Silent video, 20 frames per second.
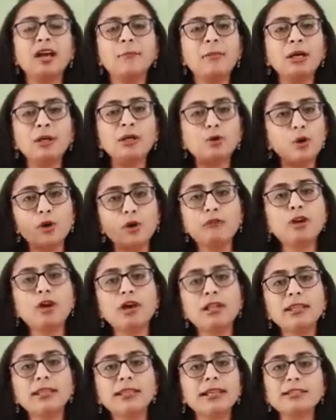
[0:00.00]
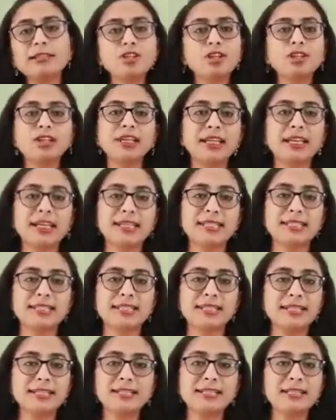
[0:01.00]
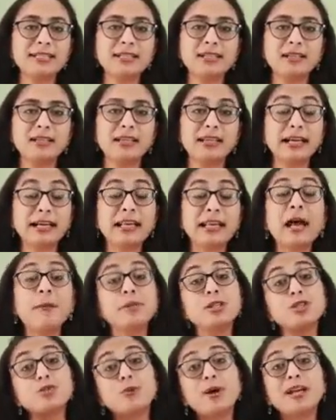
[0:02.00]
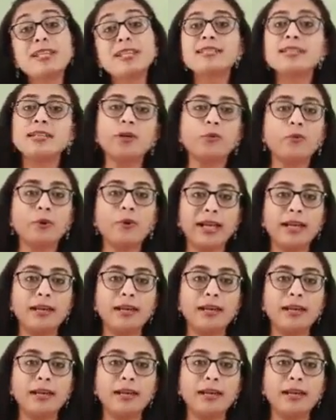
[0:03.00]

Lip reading: But overall that is not the case, isn't it? That happens once in a while.